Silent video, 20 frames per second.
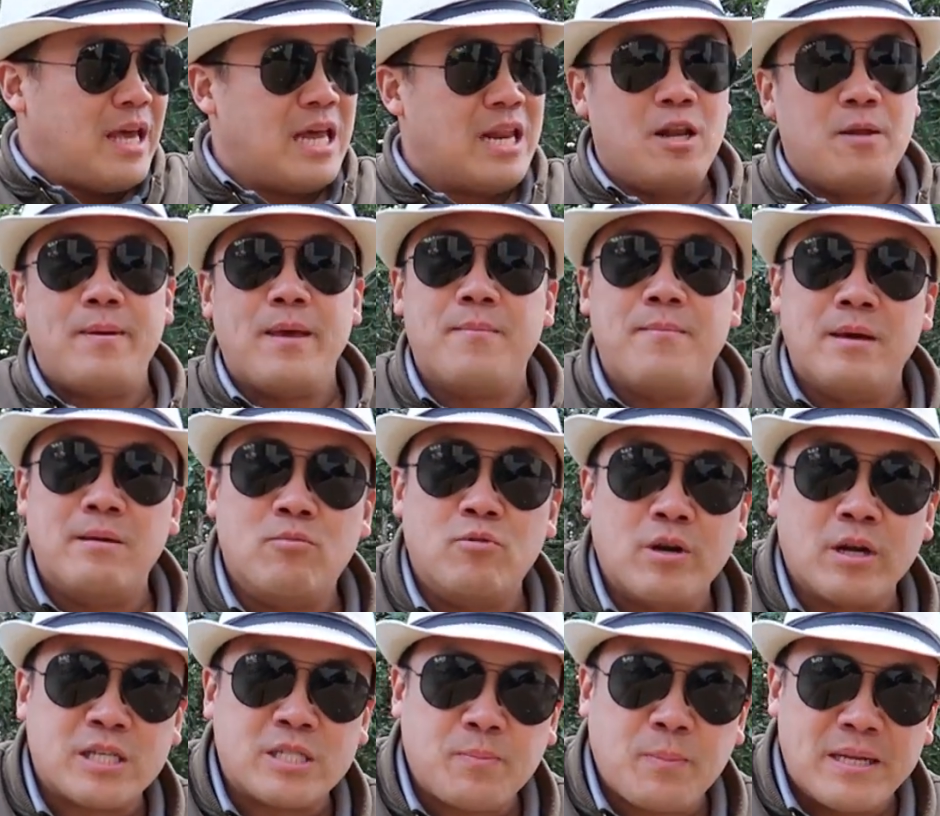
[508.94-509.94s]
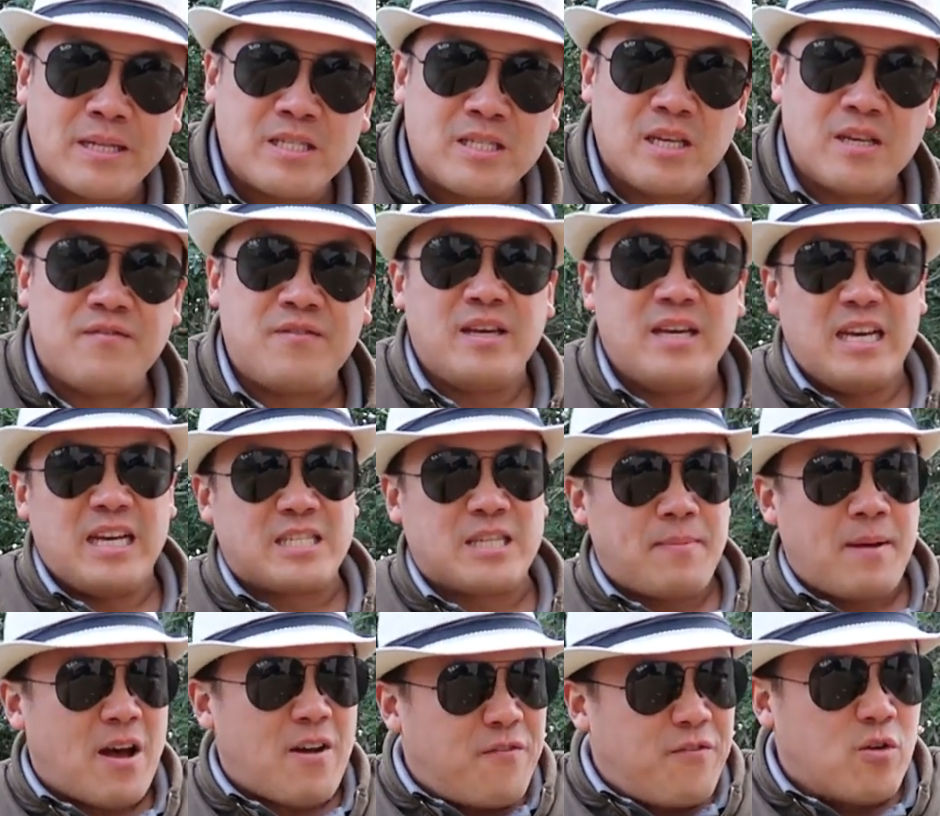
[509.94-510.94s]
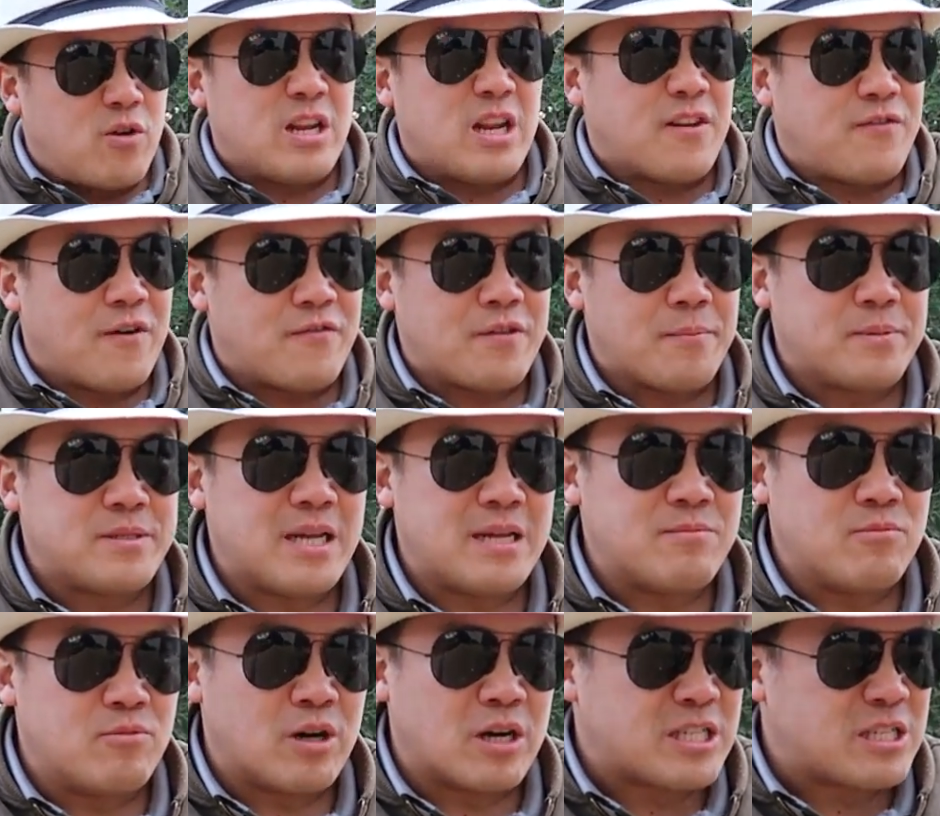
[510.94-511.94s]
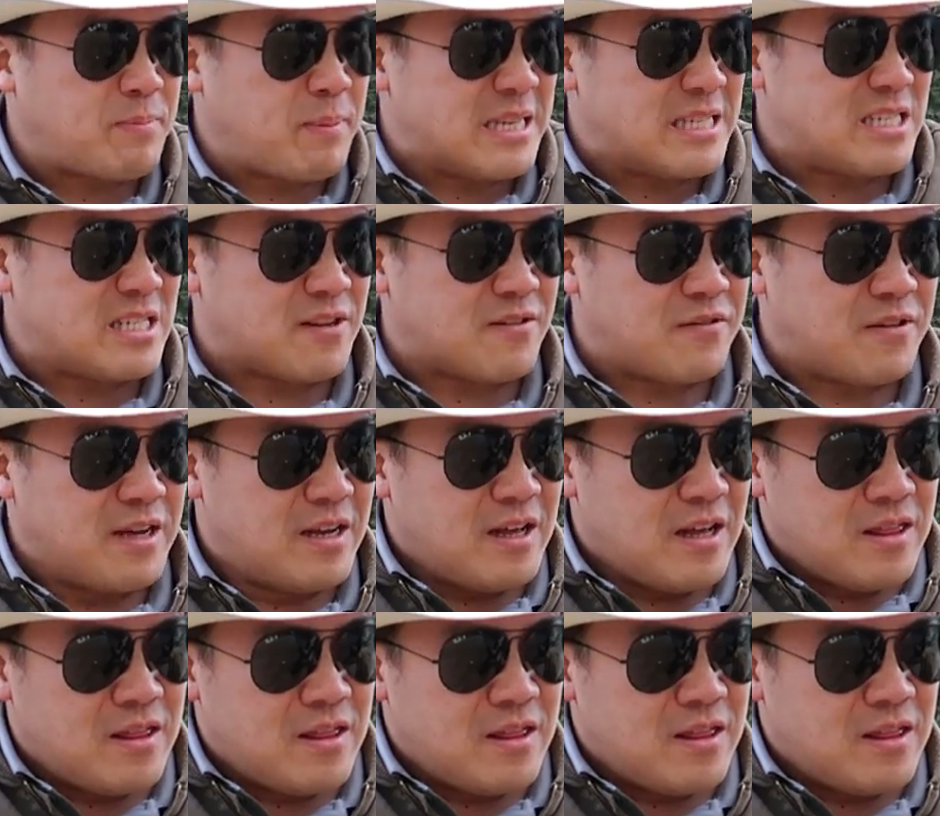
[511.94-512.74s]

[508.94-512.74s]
It'll be a bit more expensive. It's about 40 to 50% more expensive.